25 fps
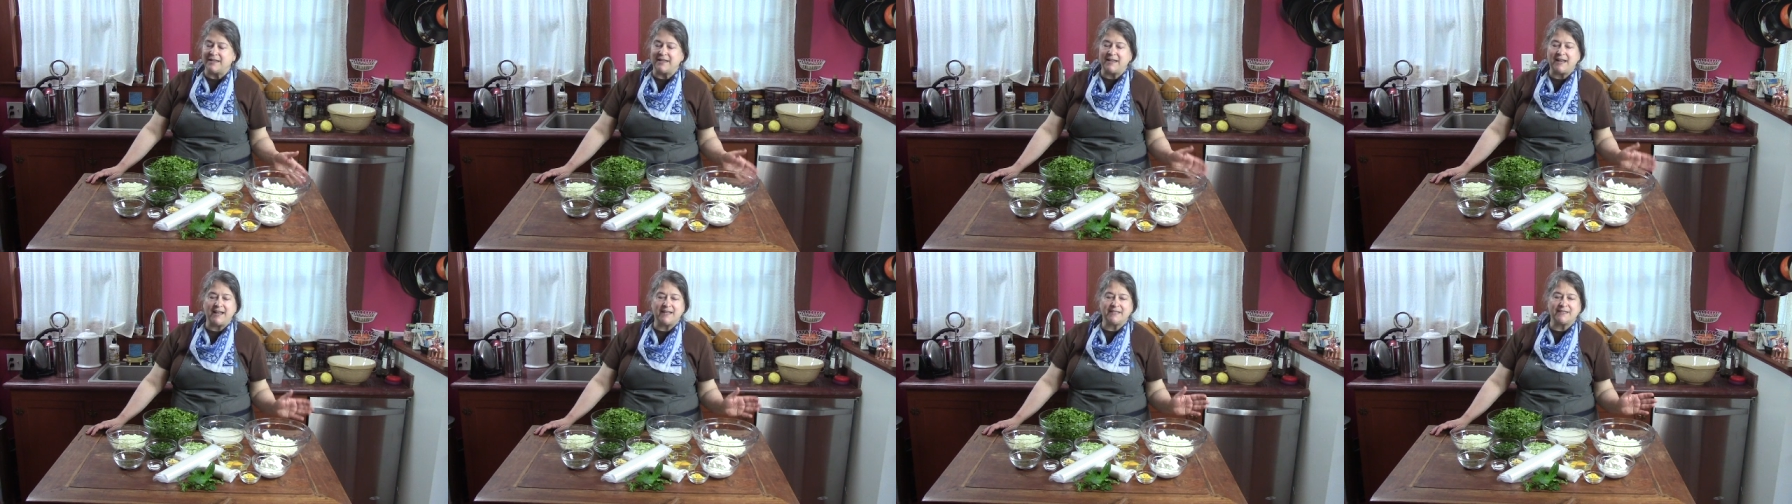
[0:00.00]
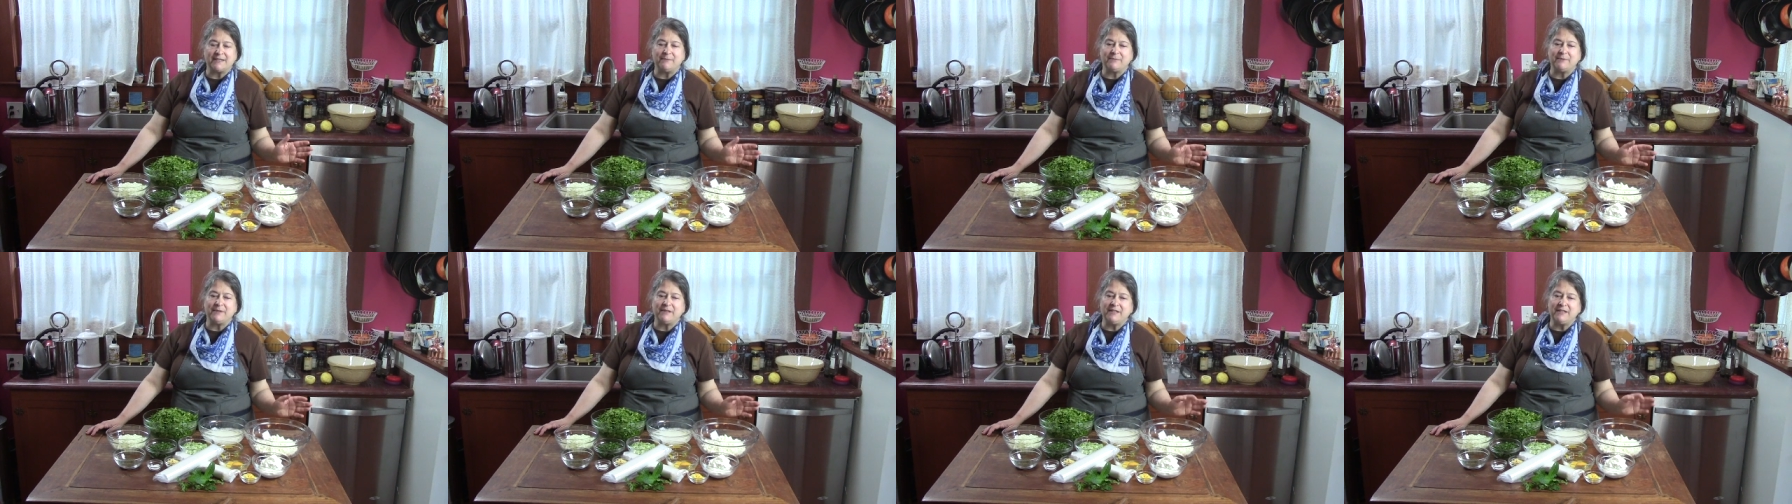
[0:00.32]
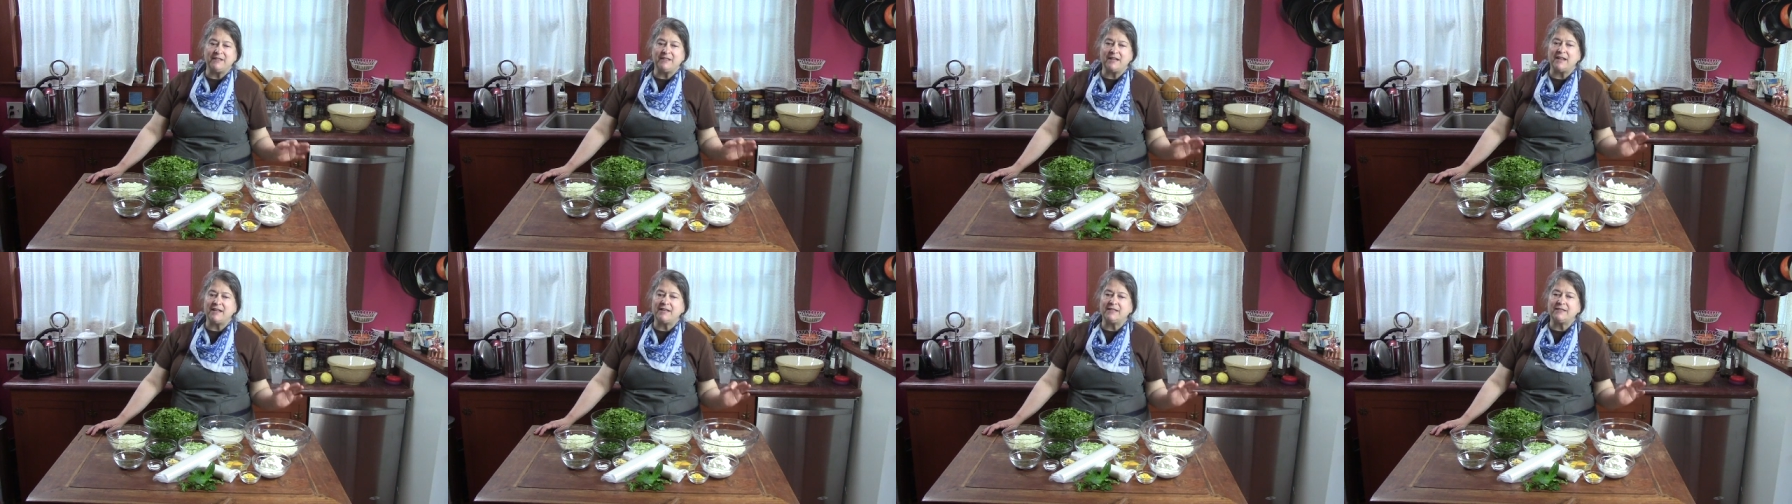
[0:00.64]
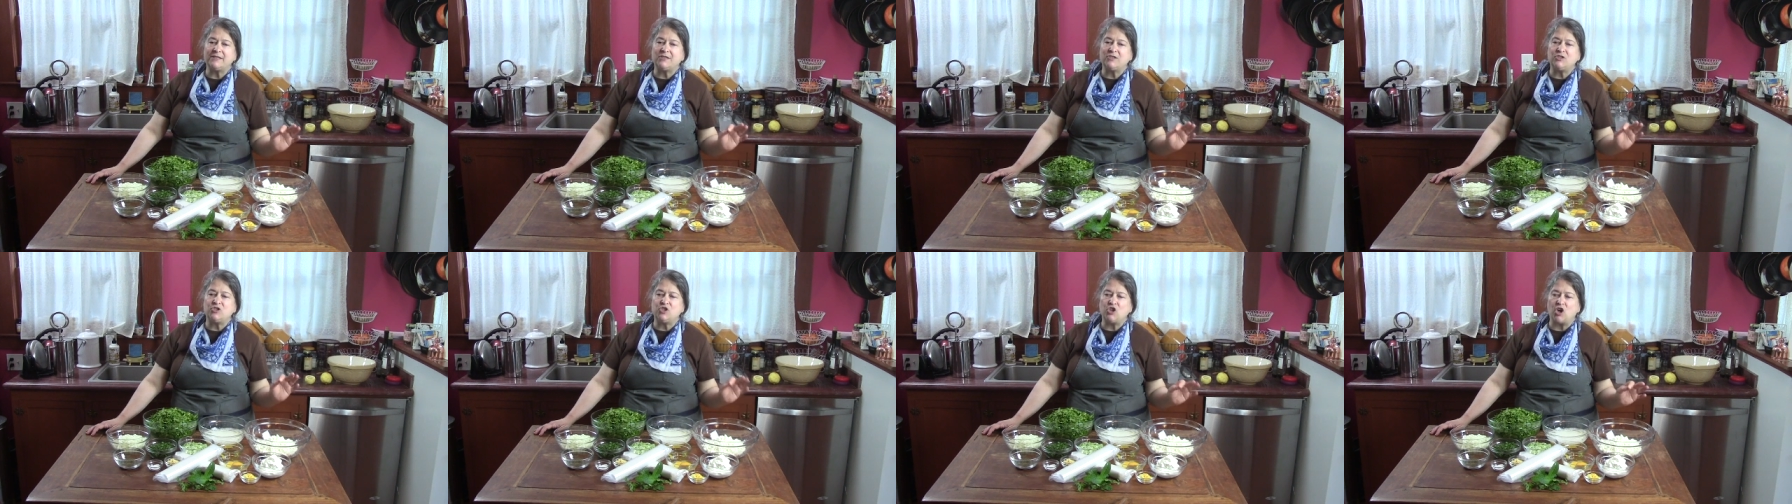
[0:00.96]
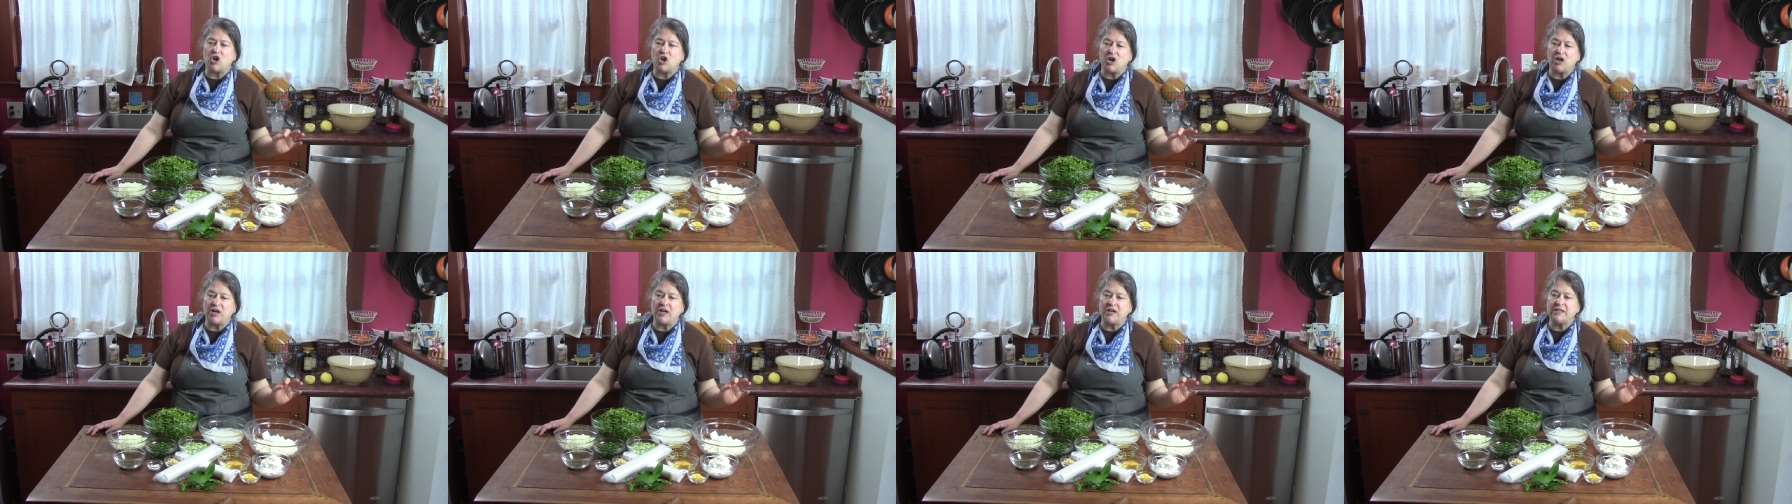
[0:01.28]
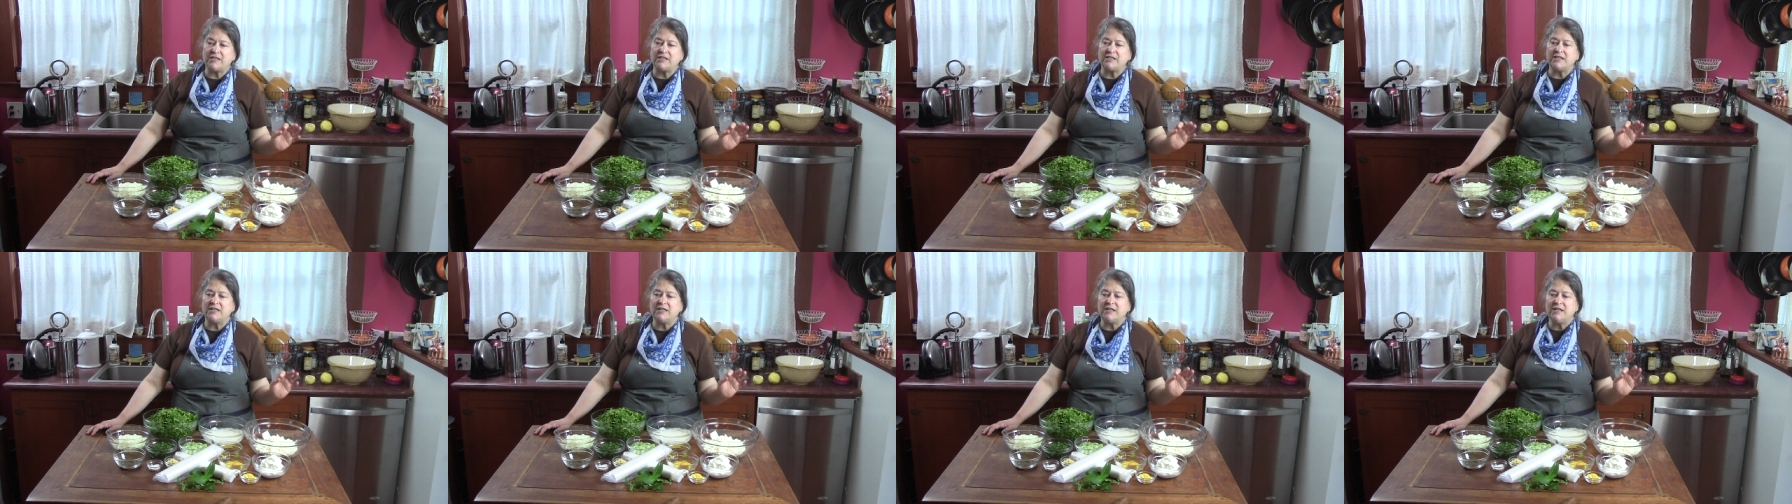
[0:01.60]
It has a really nice
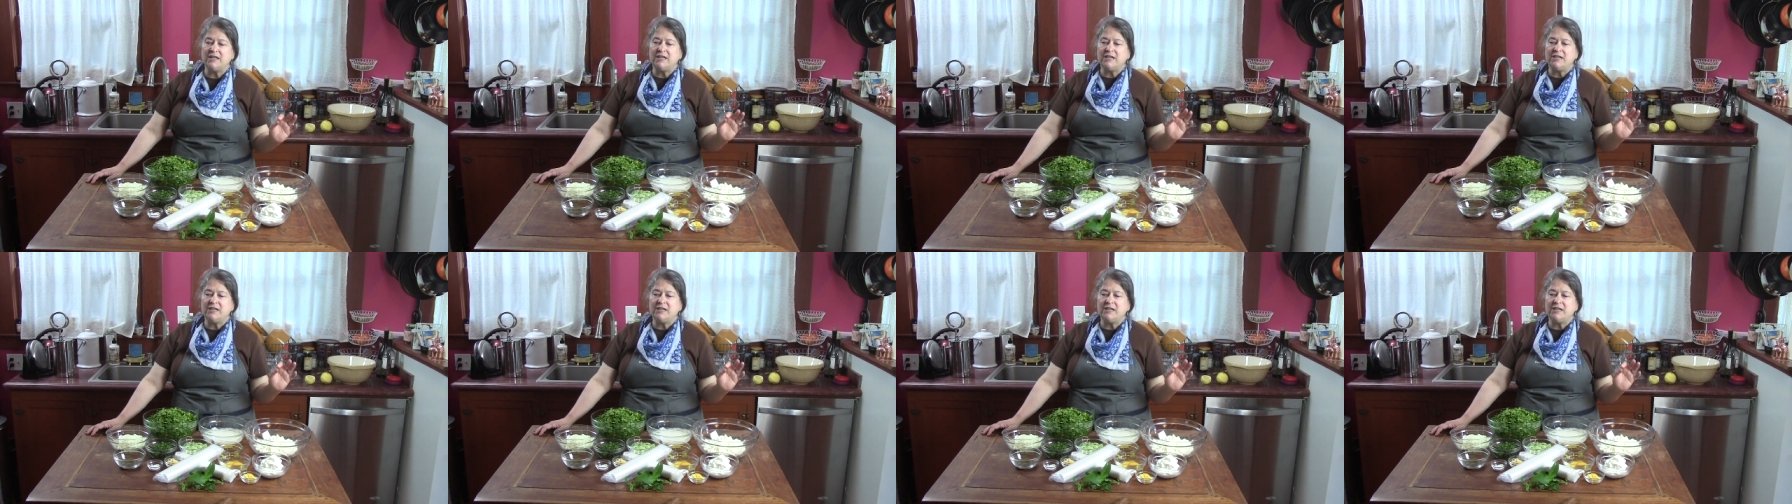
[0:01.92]
tart,